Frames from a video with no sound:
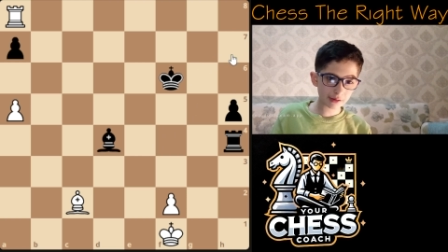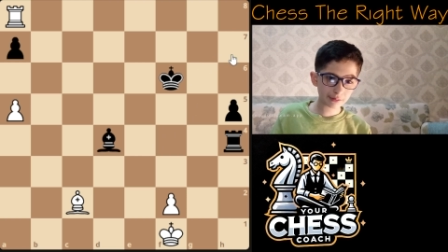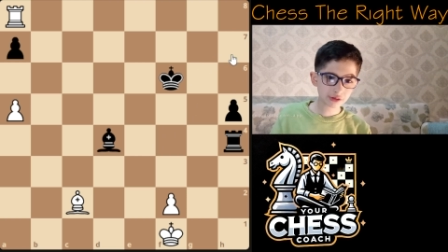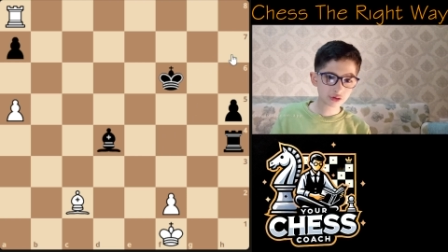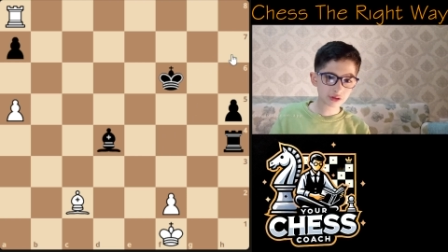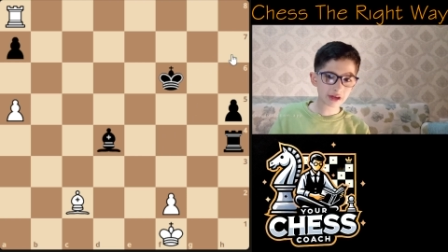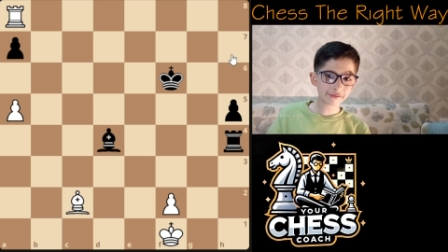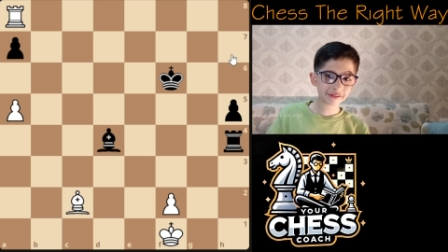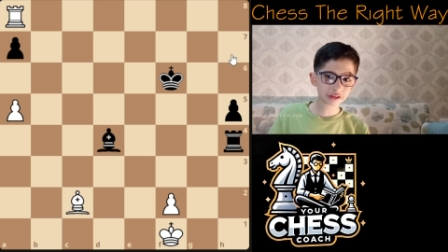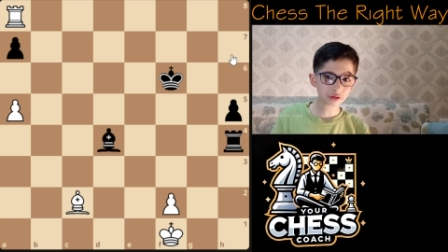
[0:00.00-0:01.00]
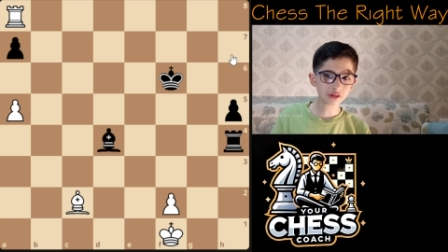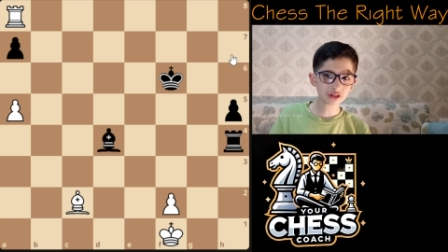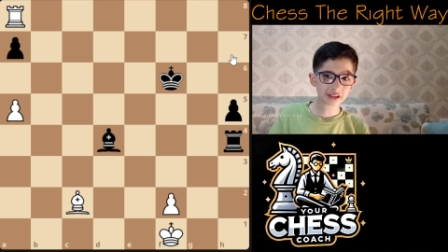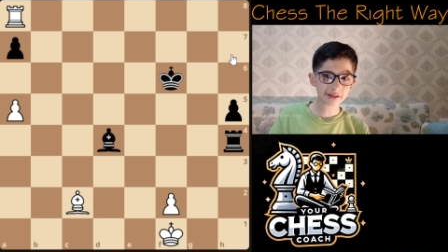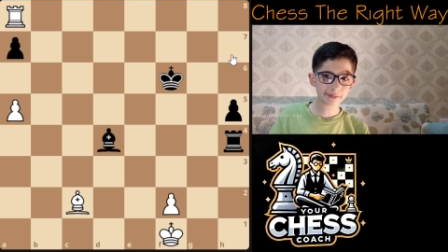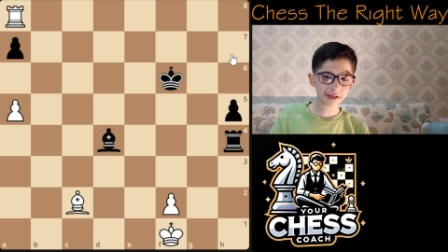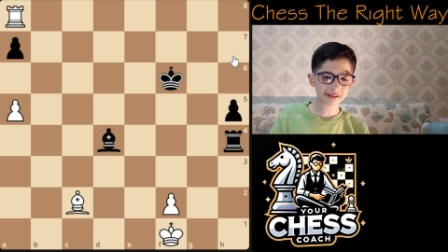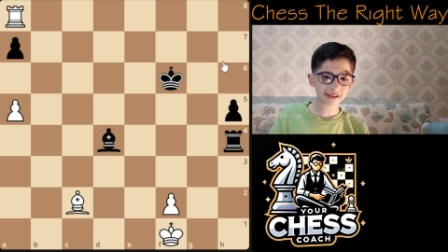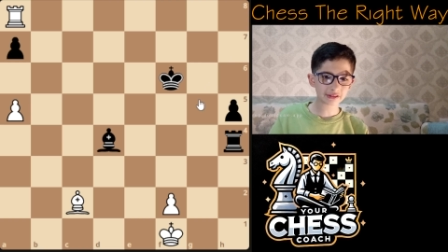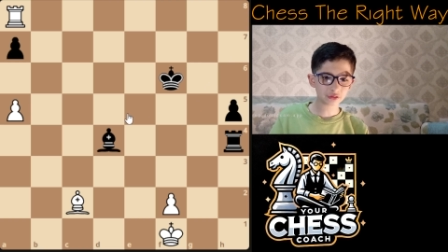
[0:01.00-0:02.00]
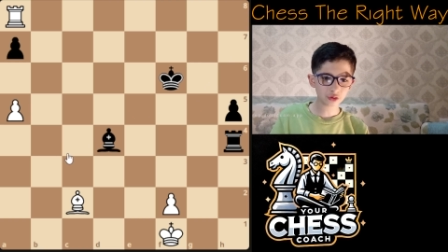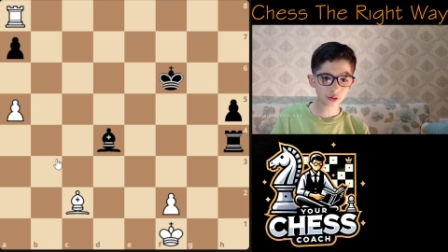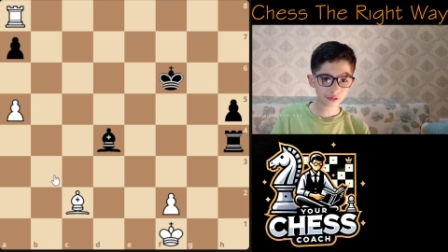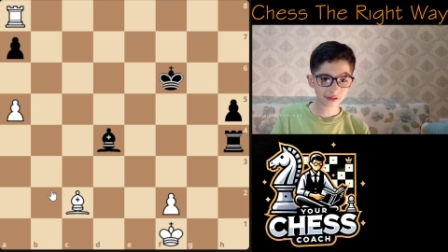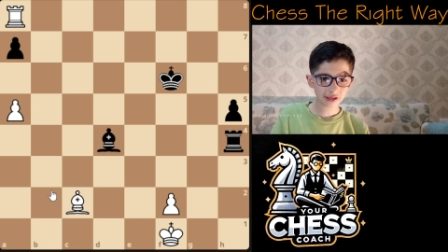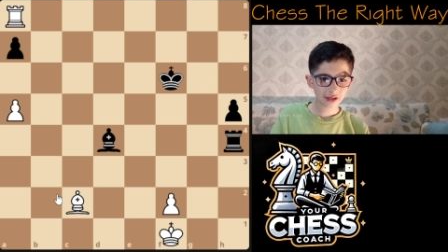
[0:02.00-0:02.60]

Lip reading: but you're kind of encouraging him, like saying, dude,